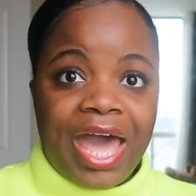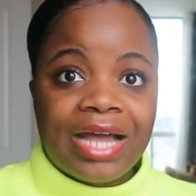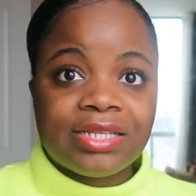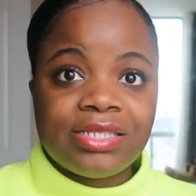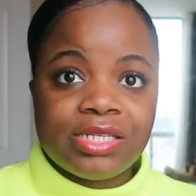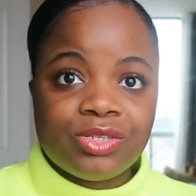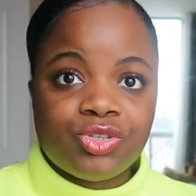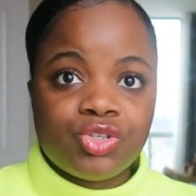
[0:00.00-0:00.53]

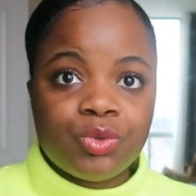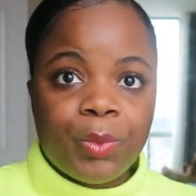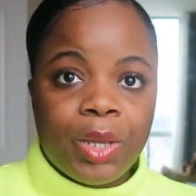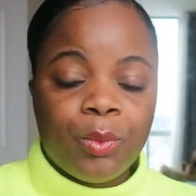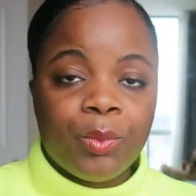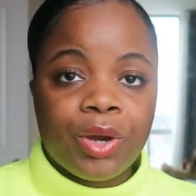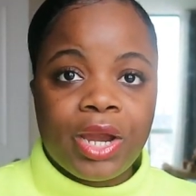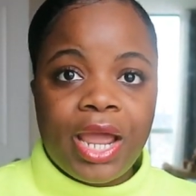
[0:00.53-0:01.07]
access to
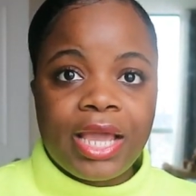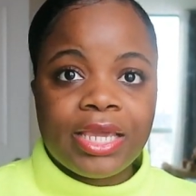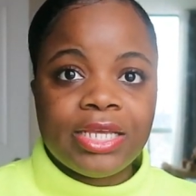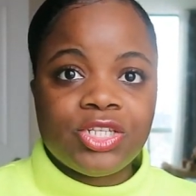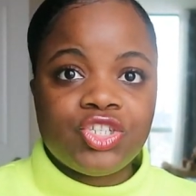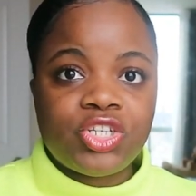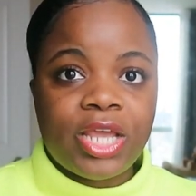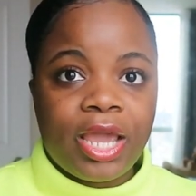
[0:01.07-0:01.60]
it where I
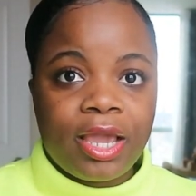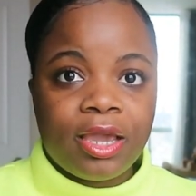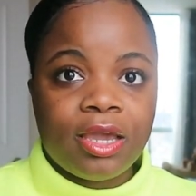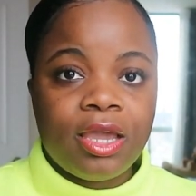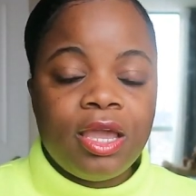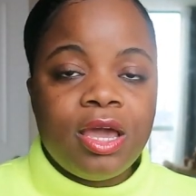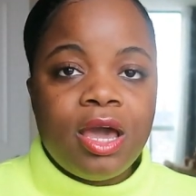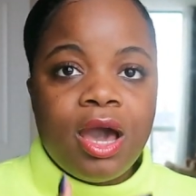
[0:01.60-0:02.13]
can check